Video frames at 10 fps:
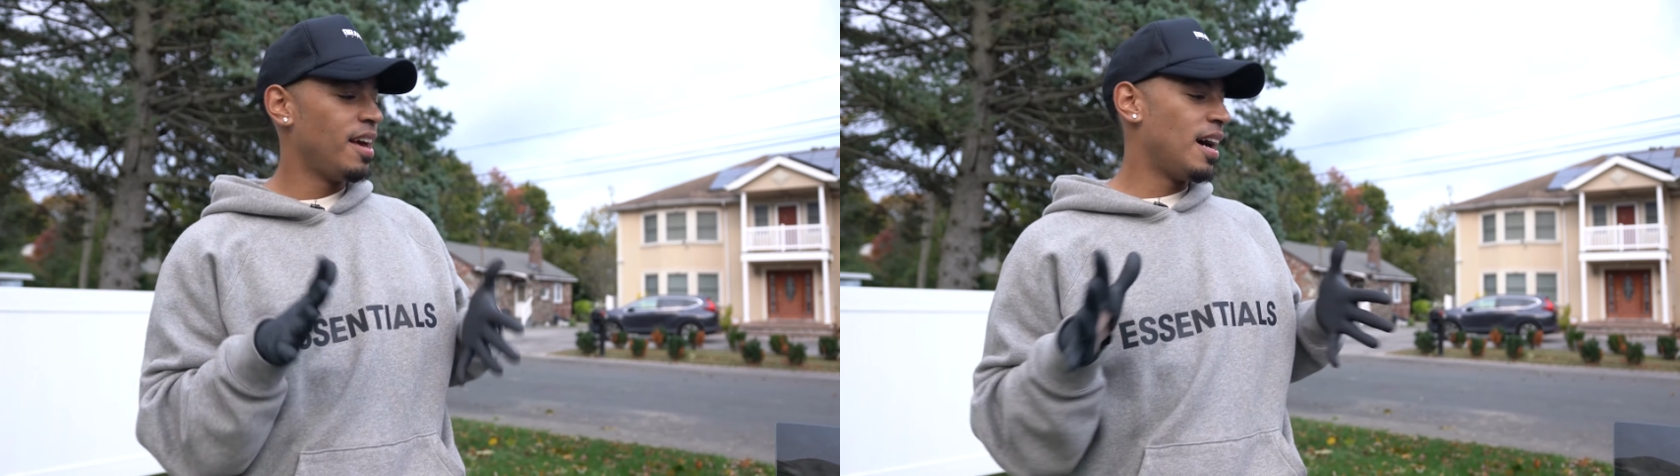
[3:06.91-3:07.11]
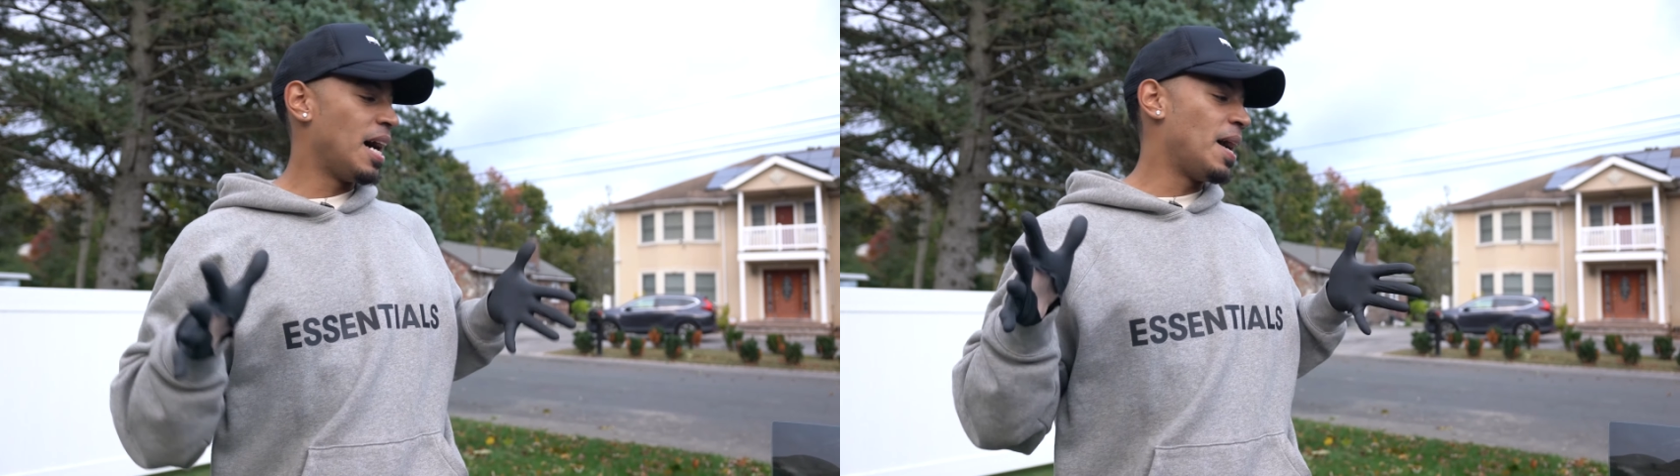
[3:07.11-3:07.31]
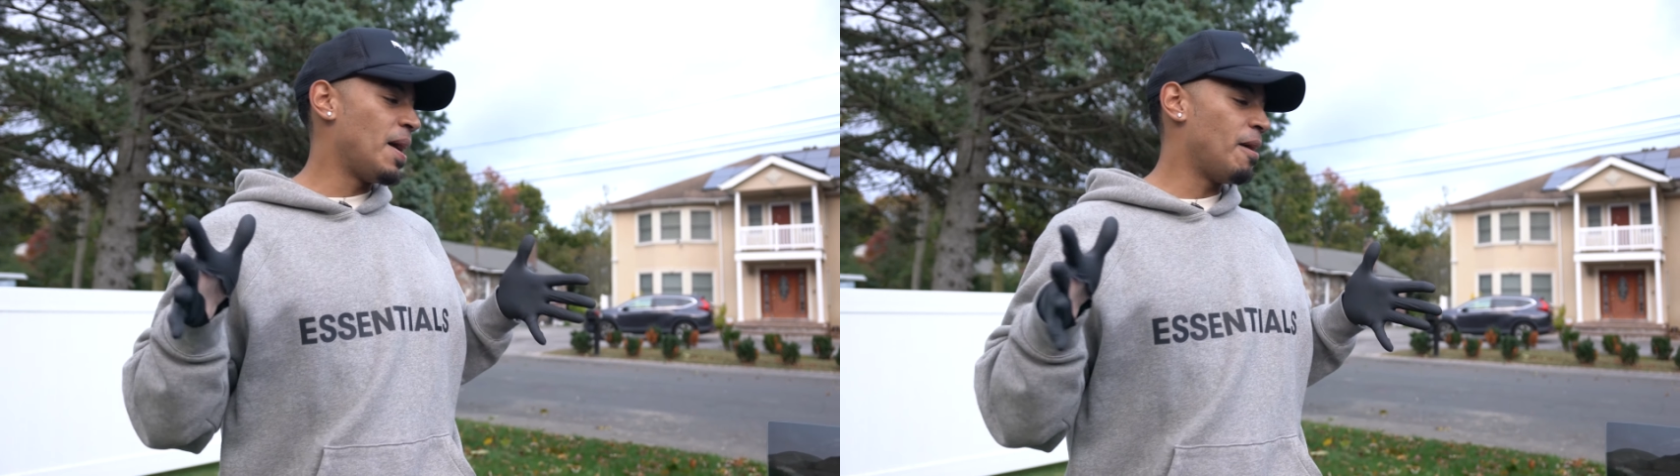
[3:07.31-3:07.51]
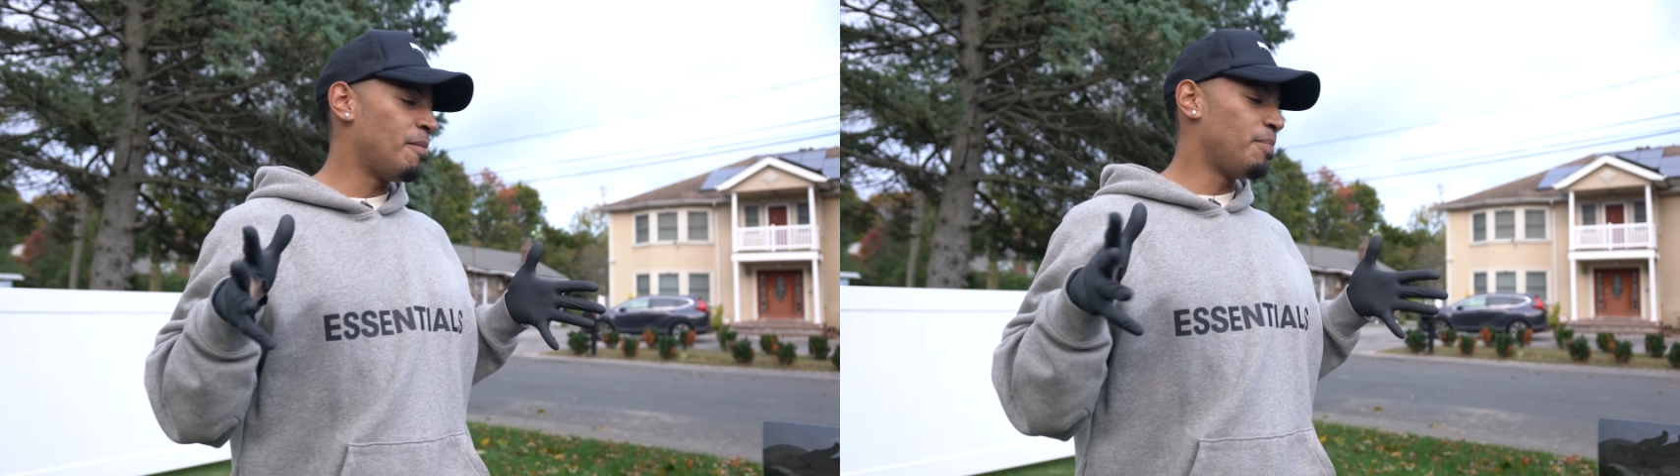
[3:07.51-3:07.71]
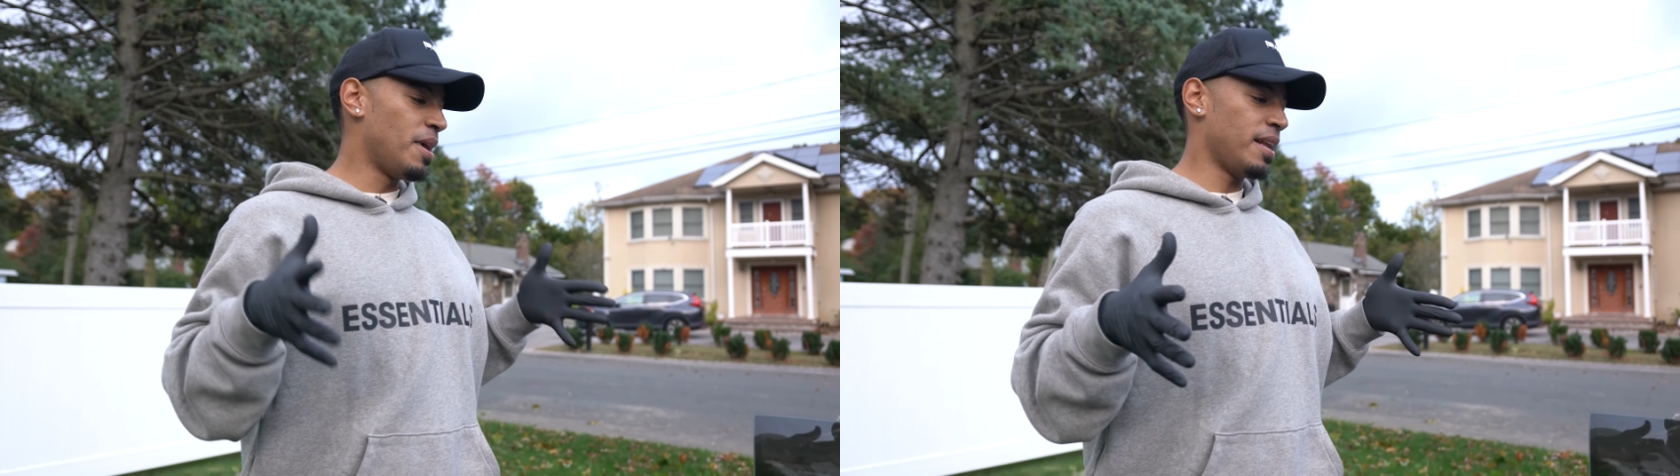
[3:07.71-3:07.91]

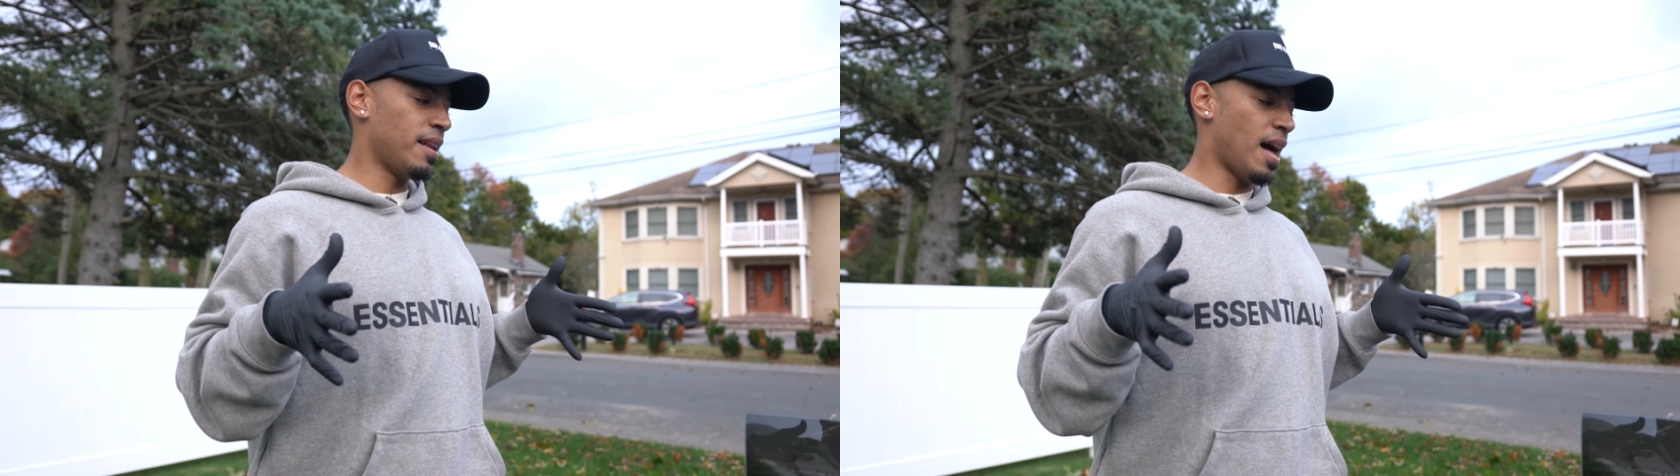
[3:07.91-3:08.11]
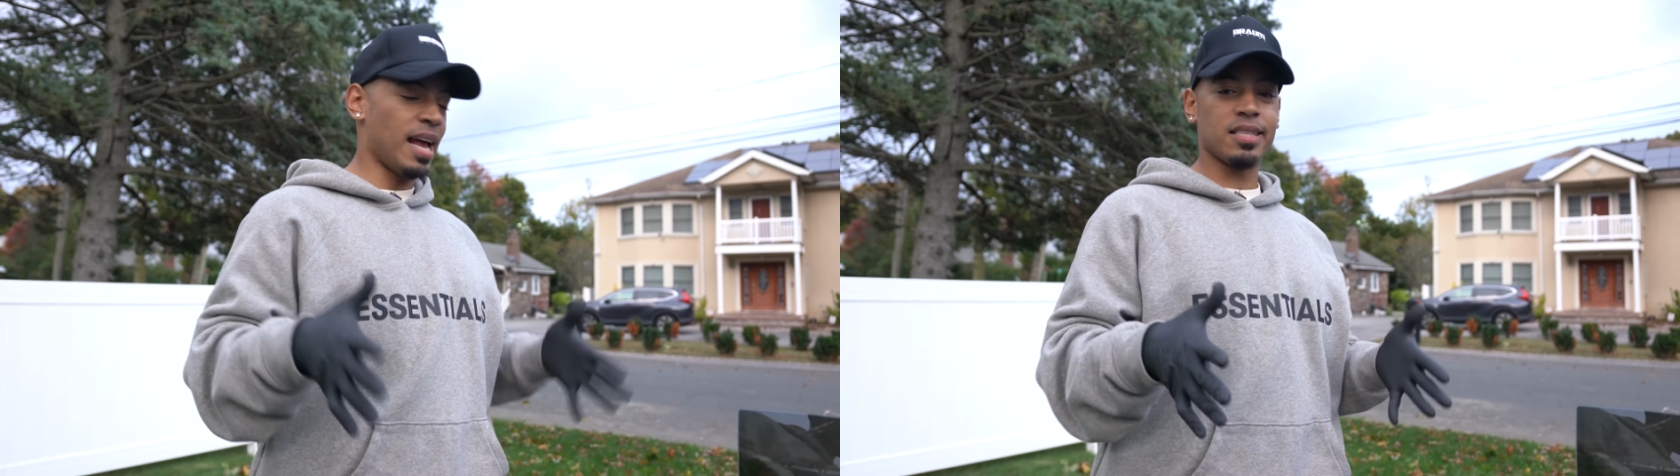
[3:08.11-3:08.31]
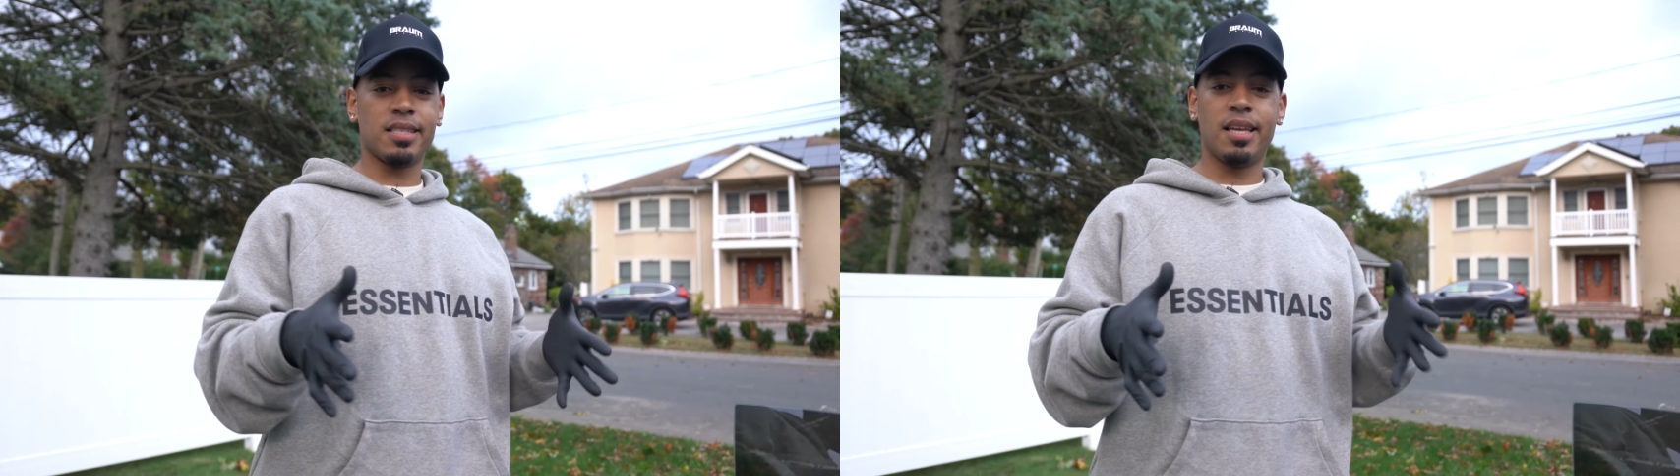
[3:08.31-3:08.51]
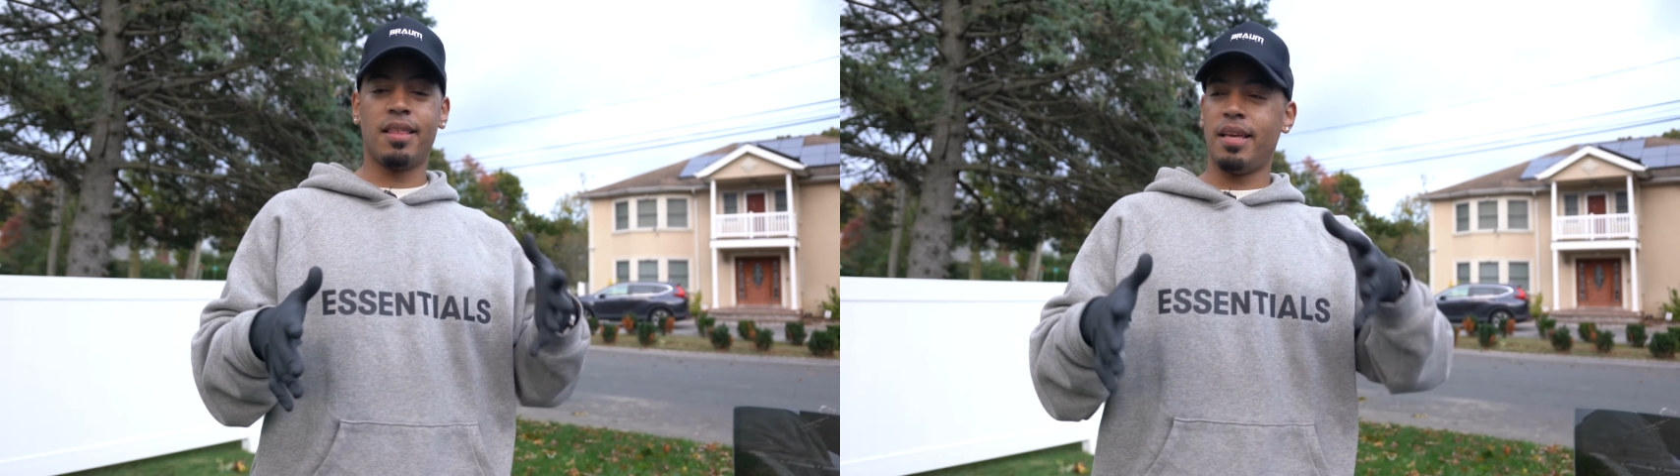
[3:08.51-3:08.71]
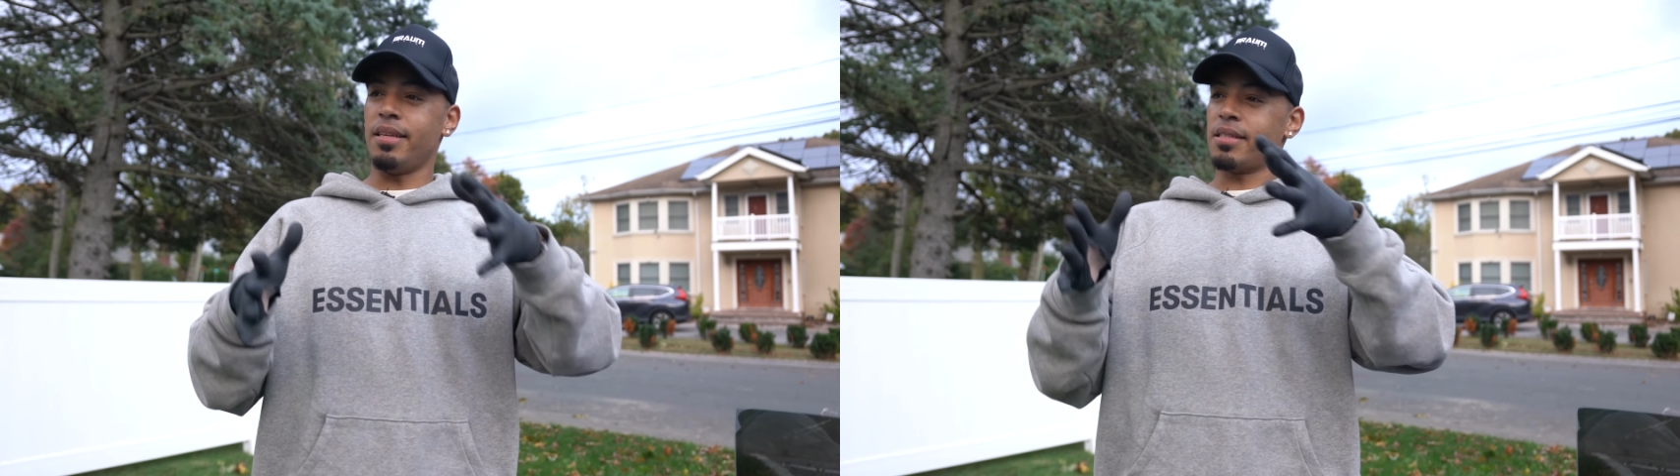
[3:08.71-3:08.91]
but honestly the